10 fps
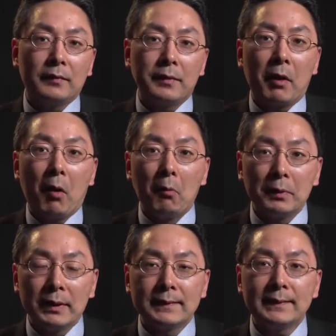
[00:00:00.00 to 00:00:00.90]
there are
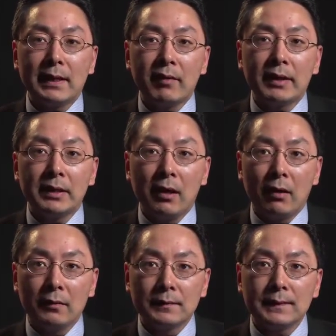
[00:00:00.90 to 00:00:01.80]
only 7
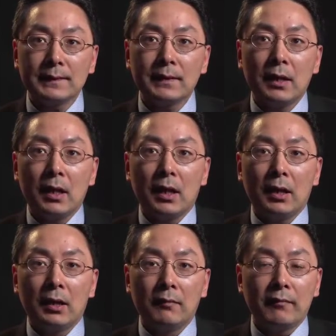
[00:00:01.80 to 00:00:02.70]
years
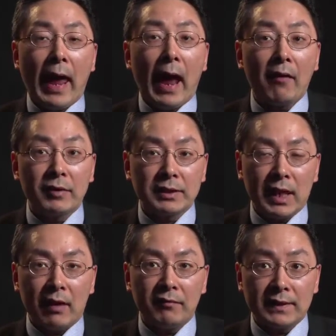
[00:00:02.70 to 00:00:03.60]
of average
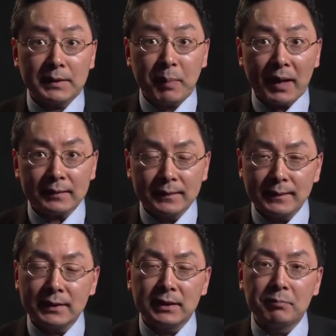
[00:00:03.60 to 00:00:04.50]
life
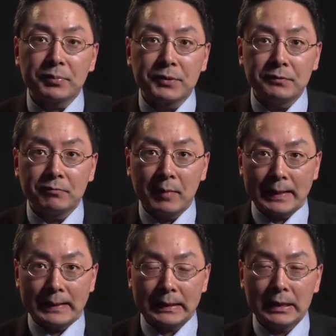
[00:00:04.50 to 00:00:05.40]
expectancy
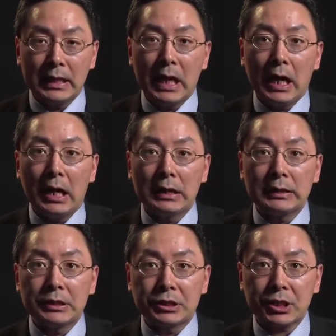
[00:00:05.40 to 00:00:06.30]
improvement
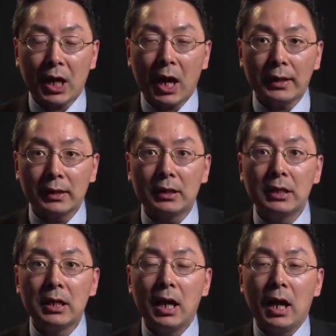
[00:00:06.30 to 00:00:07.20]
in China.
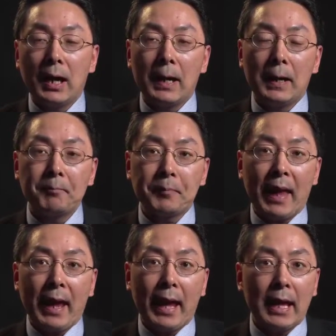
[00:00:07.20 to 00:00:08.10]

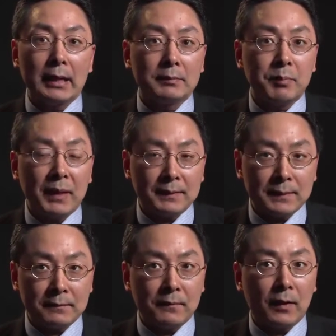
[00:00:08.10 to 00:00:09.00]

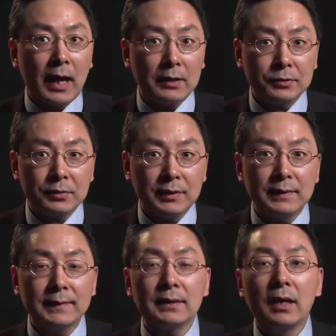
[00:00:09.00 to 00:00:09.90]
For
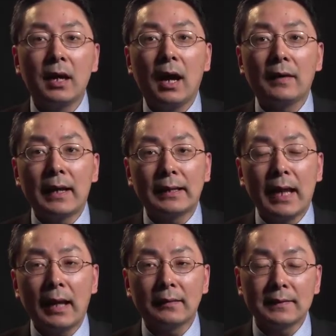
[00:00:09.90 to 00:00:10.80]
countries that
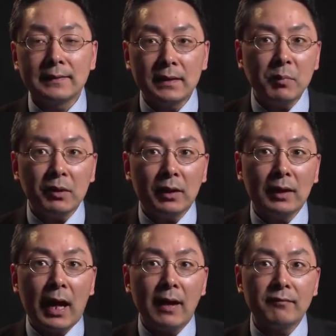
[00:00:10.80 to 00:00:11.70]
had the similar
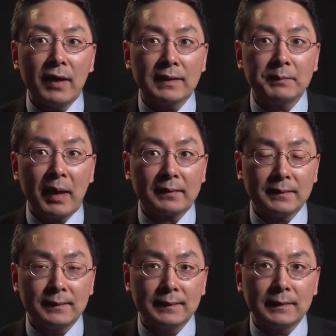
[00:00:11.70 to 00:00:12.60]
life
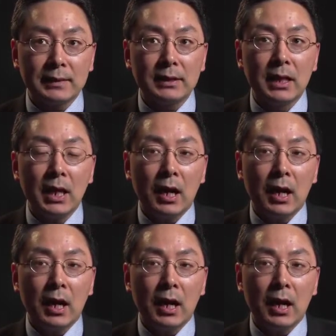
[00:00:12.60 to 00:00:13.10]
expectancy